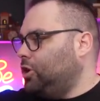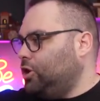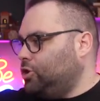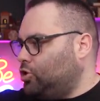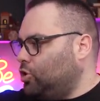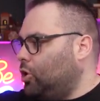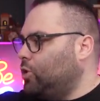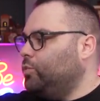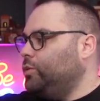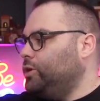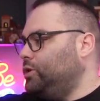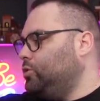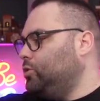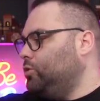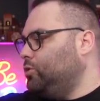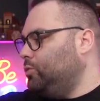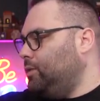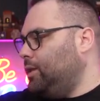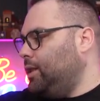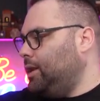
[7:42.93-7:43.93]
It's always
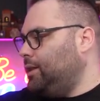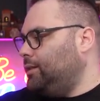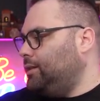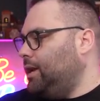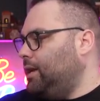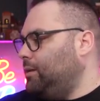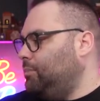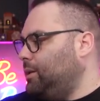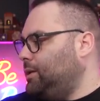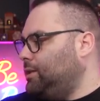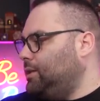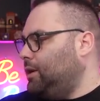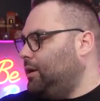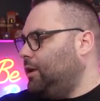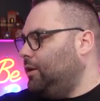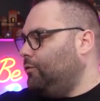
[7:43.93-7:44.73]
good with an untrained pixel.